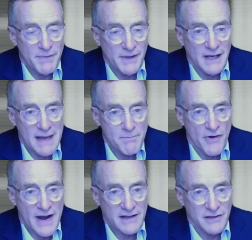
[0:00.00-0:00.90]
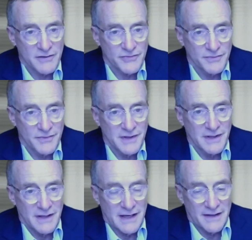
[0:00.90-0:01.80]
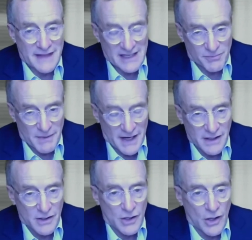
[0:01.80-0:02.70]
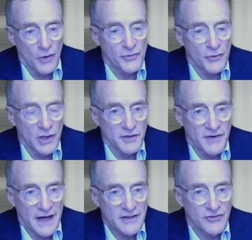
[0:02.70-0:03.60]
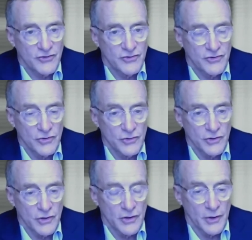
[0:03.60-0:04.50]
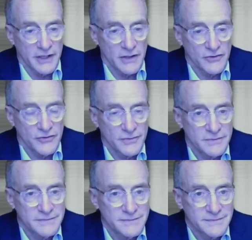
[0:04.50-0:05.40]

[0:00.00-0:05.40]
by being hyperactive. That's my overall advice to your audience.